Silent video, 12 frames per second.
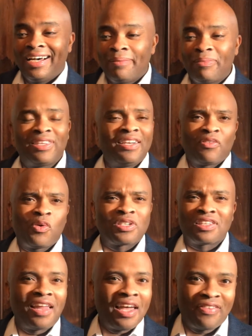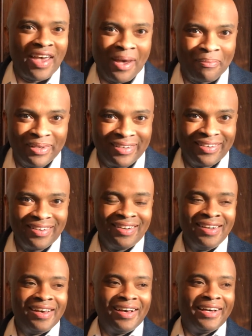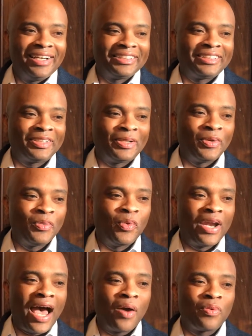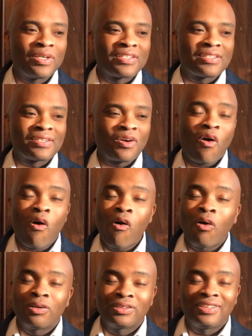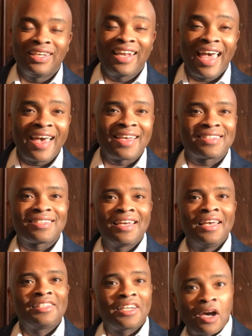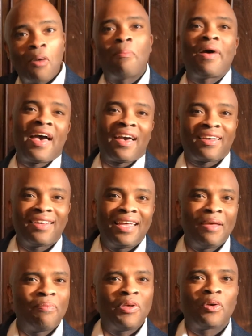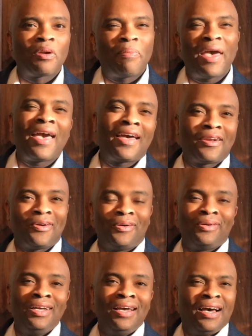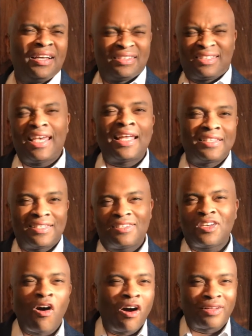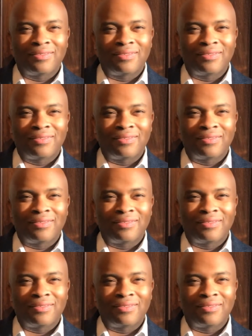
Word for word: But then, of course, life happened. So when I was called and asked to come back and be on a panel, a TED Talk,